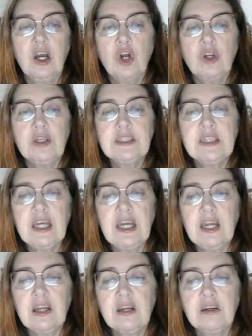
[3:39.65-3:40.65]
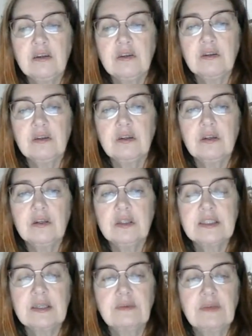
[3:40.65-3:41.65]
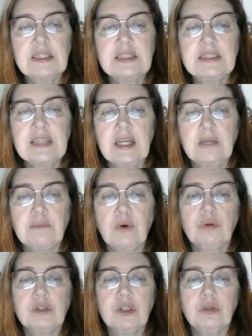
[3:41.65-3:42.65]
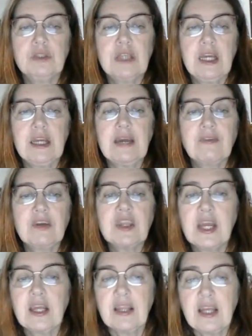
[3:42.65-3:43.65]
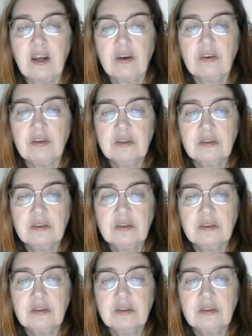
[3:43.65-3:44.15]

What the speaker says: Only take something sustainable. Don't take everything there.